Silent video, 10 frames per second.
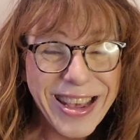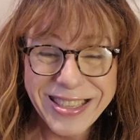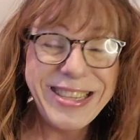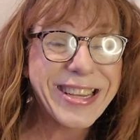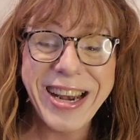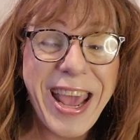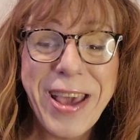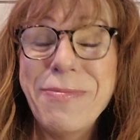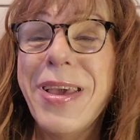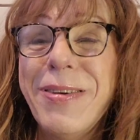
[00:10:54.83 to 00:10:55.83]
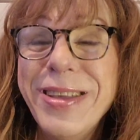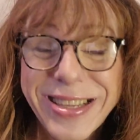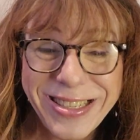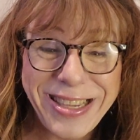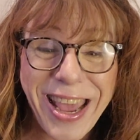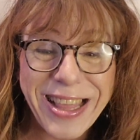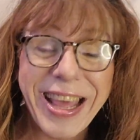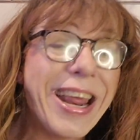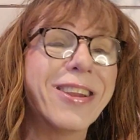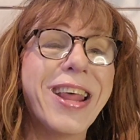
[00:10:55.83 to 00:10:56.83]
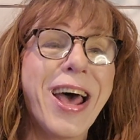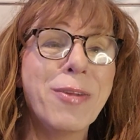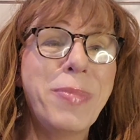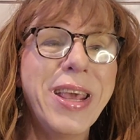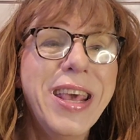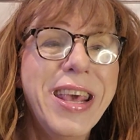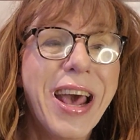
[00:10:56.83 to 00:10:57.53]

She's going to hate me saying that out loud, but